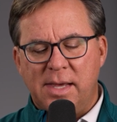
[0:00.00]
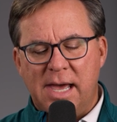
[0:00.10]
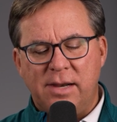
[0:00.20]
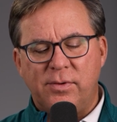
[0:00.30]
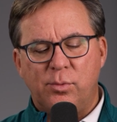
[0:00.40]

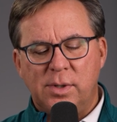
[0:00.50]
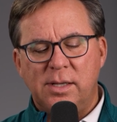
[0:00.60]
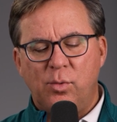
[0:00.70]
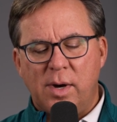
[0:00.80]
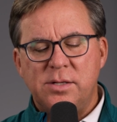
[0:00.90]
And if it
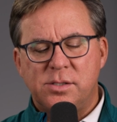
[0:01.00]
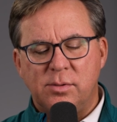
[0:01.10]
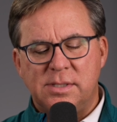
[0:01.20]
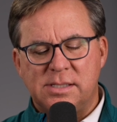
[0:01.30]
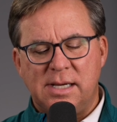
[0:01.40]
really was
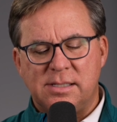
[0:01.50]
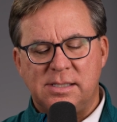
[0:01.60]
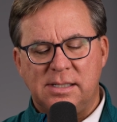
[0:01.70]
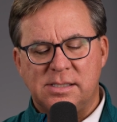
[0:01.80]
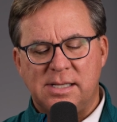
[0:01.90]
so
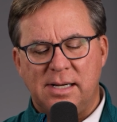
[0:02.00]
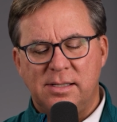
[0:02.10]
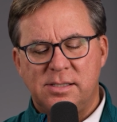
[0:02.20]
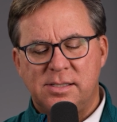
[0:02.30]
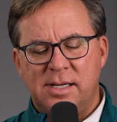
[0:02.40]
disgusting and
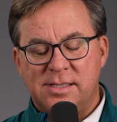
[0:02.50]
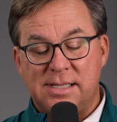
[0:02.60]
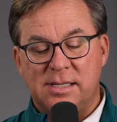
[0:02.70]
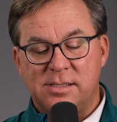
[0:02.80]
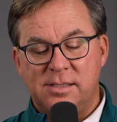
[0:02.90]
senseless,
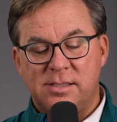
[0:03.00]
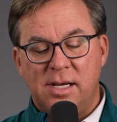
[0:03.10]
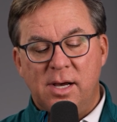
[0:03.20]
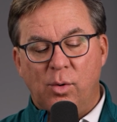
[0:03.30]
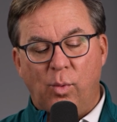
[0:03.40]
senseless,
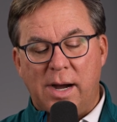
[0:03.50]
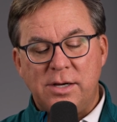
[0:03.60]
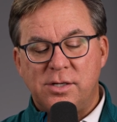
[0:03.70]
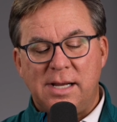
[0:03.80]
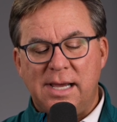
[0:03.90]
why
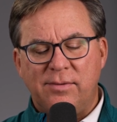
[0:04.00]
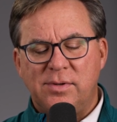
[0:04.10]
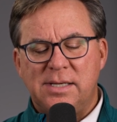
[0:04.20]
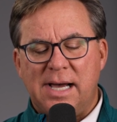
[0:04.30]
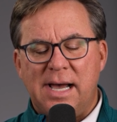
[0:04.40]
should I have
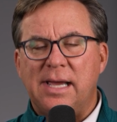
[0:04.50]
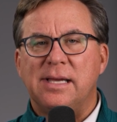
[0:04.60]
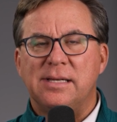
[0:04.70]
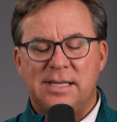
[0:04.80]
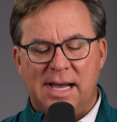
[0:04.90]
to die
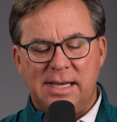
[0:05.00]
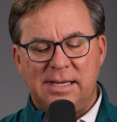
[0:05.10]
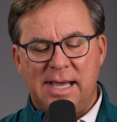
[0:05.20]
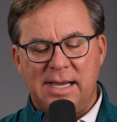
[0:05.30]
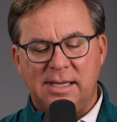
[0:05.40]
and die
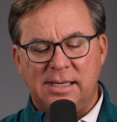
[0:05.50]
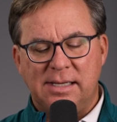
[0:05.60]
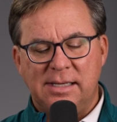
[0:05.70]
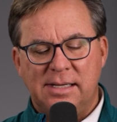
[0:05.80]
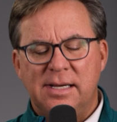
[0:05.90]
in
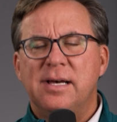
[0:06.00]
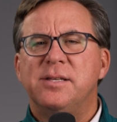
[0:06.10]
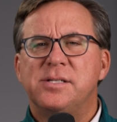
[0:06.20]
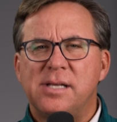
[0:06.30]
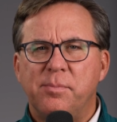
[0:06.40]
agony?
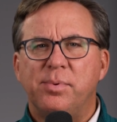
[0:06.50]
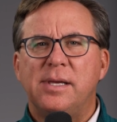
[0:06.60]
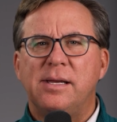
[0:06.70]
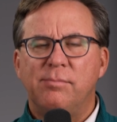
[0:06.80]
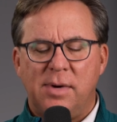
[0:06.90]

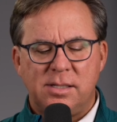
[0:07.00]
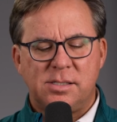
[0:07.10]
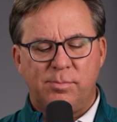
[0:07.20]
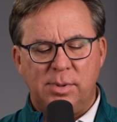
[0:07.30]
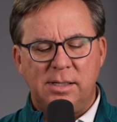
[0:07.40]
Something
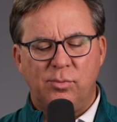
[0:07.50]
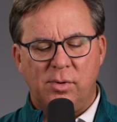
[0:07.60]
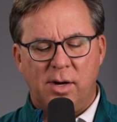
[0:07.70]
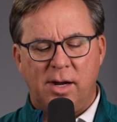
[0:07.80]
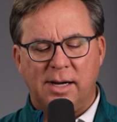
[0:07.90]
must be
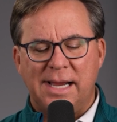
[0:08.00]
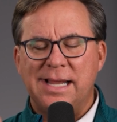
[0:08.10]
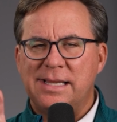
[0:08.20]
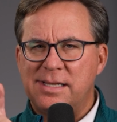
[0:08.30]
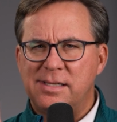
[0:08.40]
wrong.
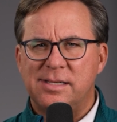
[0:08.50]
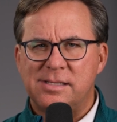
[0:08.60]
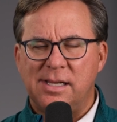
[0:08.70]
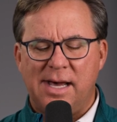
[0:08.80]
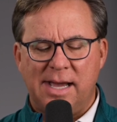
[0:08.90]
And then
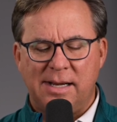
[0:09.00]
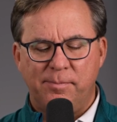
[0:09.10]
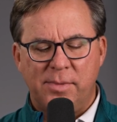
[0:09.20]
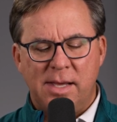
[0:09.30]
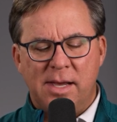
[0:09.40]
this line
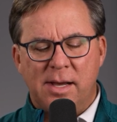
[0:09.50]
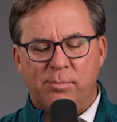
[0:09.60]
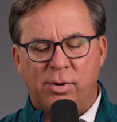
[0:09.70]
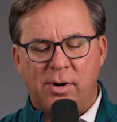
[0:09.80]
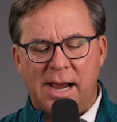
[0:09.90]

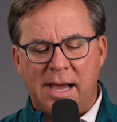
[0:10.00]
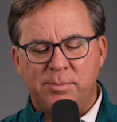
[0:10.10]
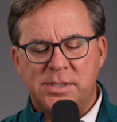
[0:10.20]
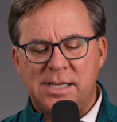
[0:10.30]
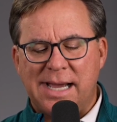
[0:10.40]

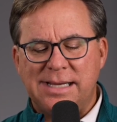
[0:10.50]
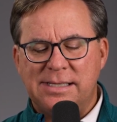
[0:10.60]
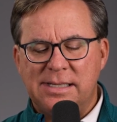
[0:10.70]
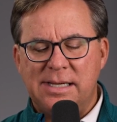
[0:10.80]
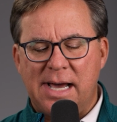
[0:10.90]
Perhaps I
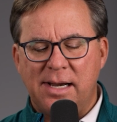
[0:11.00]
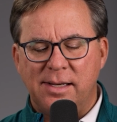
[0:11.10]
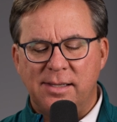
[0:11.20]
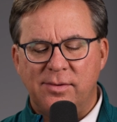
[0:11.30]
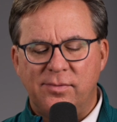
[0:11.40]
did not
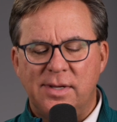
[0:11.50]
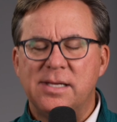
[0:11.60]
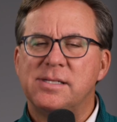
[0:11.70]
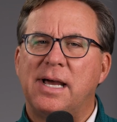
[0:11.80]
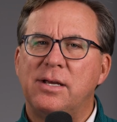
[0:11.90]
live
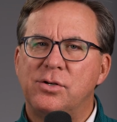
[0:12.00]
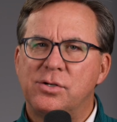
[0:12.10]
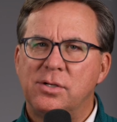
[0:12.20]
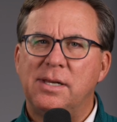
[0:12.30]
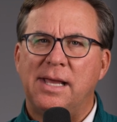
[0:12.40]
as I
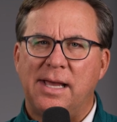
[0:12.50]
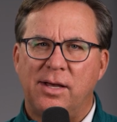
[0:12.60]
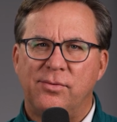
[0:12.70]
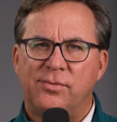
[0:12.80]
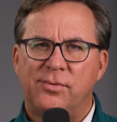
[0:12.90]
should
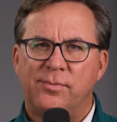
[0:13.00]
have.